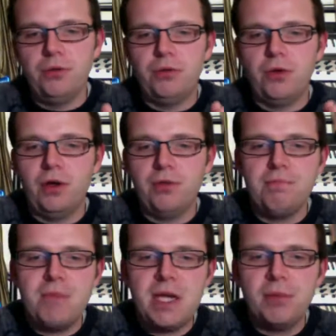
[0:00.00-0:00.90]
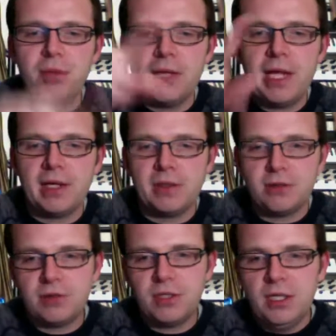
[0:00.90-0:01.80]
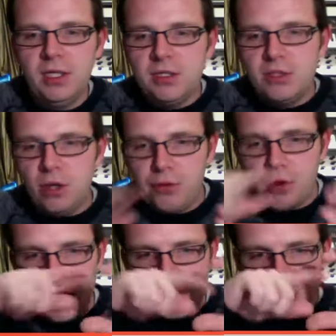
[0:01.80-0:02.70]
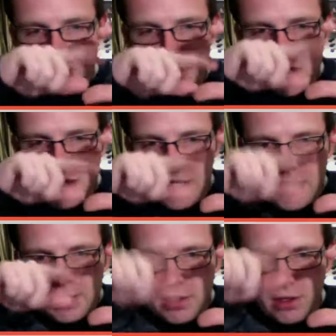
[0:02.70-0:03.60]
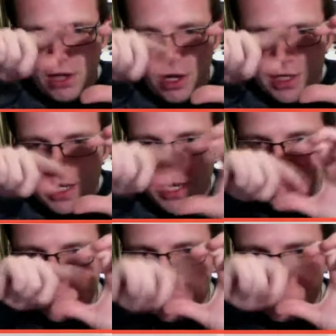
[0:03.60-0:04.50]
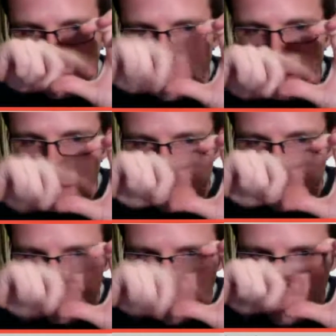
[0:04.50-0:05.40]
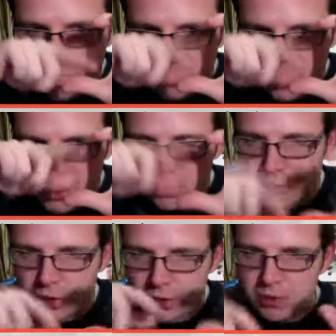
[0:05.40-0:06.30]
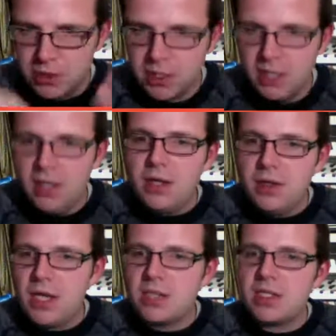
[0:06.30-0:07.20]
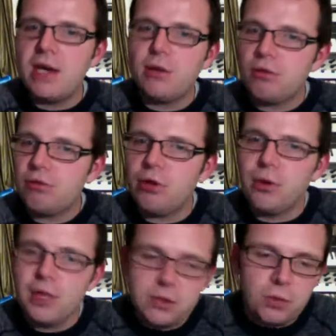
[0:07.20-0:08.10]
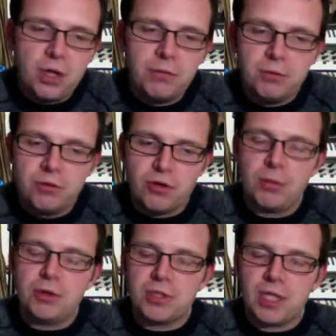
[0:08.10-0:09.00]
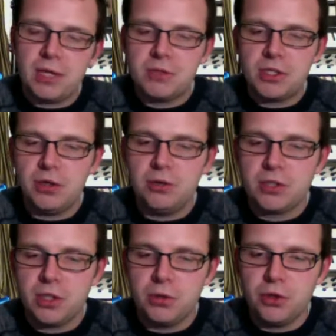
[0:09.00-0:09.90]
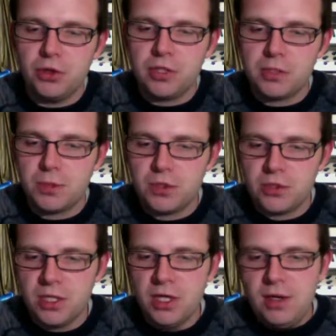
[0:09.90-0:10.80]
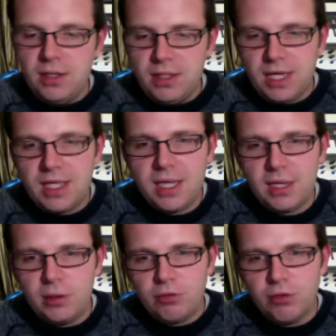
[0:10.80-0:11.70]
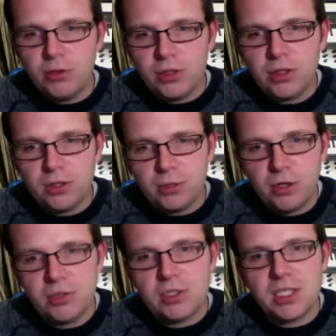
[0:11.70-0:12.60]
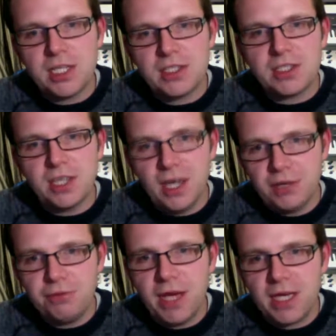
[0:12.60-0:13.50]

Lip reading: minimum length. So if you had just a tiny little hi-hats, some very fast little frequencies, they'd get through, and that's why drum loops sound so good, is because they get through the process unaffected,